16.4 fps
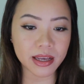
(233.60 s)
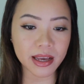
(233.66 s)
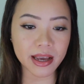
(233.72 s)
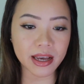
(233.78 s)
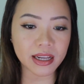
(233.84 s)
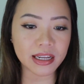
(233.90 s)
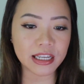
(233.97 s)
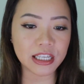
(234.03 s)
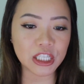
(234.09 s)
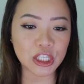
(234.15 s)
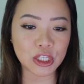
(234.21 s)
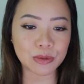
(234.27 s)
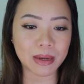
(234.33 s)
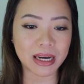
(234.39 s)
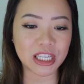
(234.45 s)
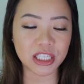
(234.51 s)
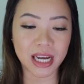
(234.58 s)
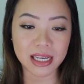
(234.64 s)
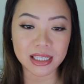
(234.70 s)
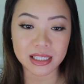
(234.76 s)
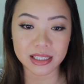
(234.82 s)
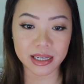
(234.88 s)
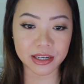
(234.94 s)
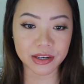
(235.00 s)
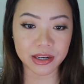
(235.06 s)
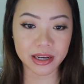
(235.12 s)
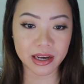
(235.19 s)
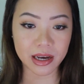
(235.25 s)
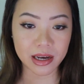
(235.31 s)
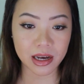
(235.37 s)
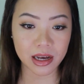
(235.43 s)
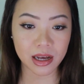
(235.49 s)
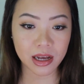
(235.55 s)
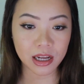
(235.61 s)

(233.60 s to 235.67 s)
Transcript: and into my chest area,